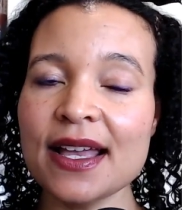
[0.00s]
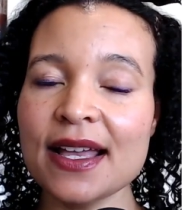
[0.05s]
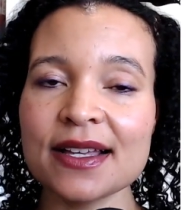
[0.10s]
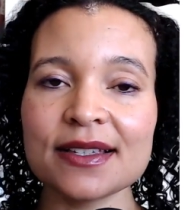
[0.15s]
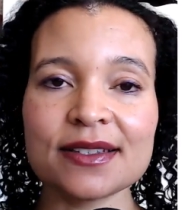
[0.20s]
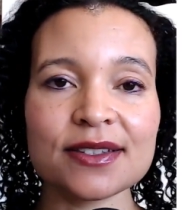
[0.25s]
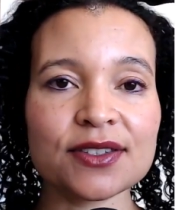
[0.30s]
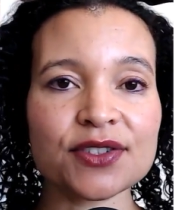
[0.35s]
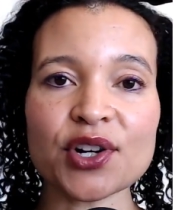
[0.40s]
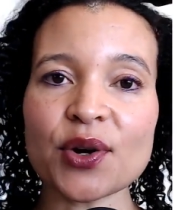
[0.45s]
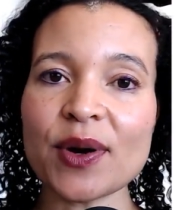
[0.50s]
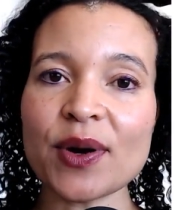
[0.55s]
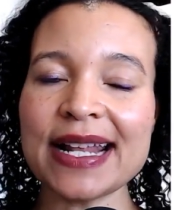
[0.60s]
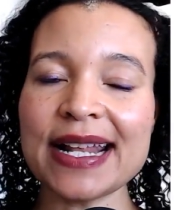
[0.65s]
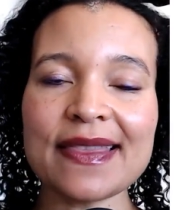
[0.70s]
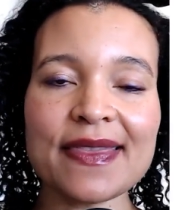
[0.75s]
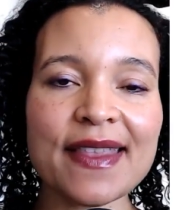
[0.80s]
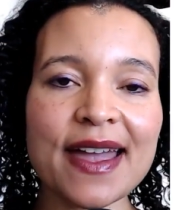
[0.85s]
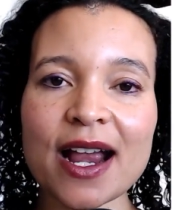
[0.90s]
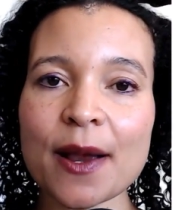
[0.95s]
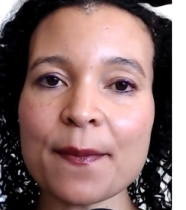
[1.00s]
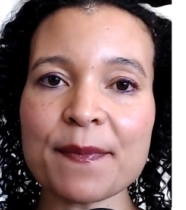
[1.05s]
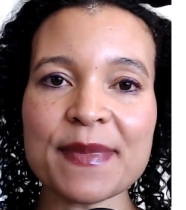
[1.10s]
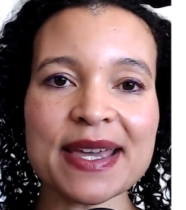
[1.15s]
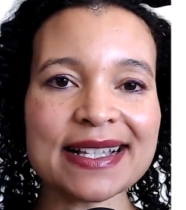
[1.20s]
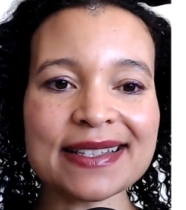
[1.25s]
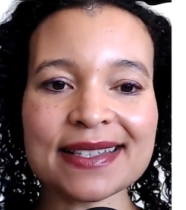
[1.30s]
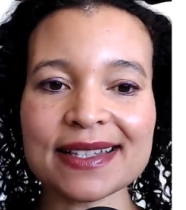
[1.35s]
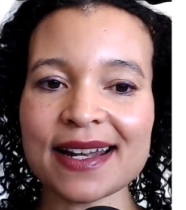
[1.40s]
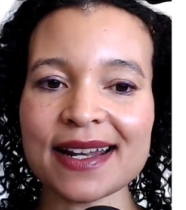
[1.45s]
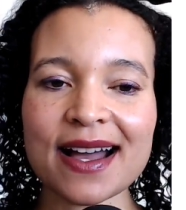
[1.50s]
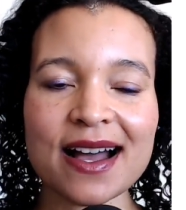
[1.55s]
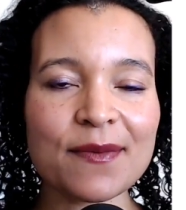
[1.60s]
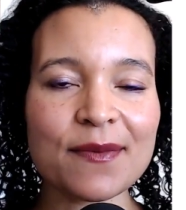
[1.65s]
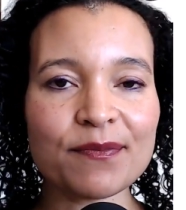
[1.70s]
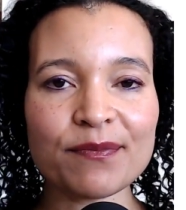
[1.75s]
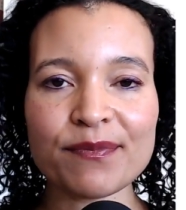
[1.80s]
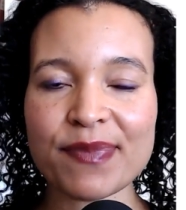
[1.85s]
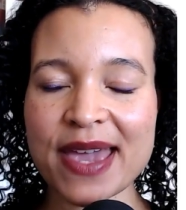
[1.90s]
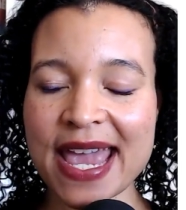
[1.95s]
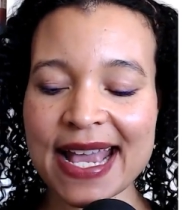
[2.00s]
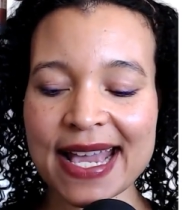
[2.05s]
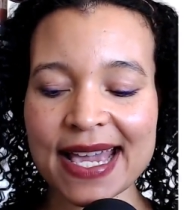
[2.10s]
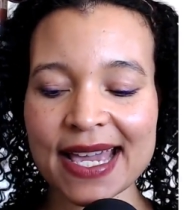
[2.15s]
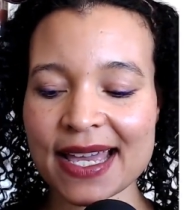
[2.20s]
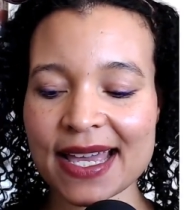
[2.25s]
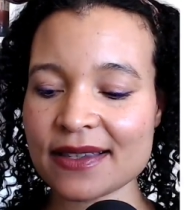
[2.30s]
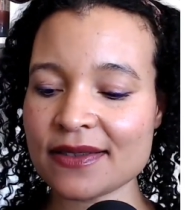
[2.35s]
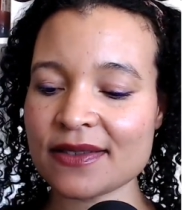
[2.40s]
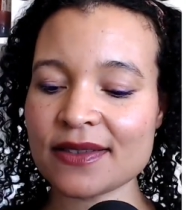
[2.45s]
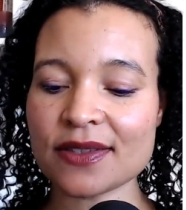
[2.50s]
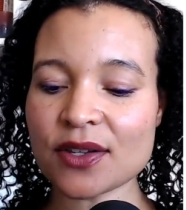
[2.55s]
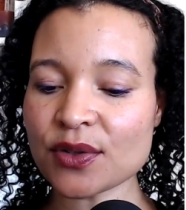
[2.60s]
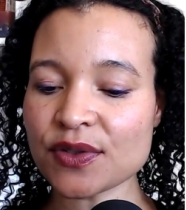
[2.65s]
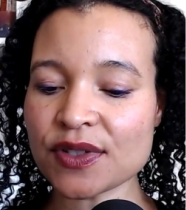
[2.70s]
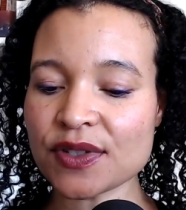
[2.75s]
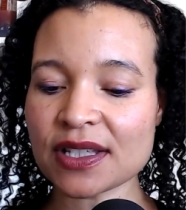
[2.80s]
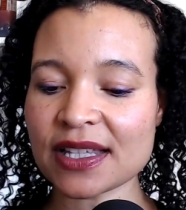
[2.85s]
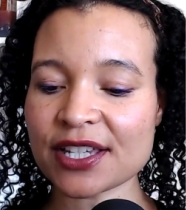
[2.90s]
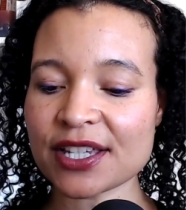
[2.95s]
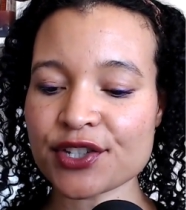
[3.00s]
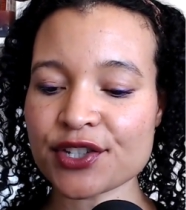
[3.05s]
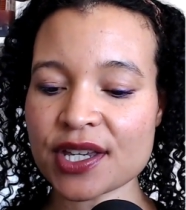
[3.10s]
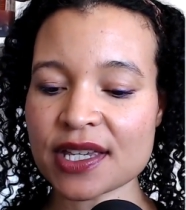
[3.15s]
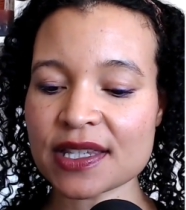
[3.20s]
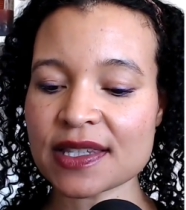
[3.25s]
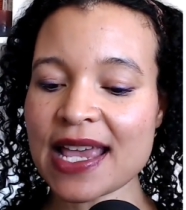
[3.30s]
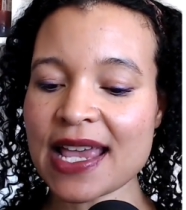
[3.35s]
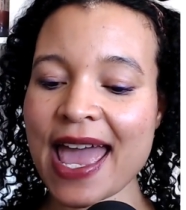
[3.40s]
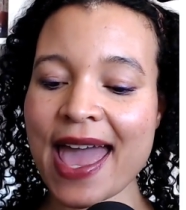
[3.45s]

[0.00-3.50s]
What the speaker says: Just throw it in there, mix it up, bake it, so delicious.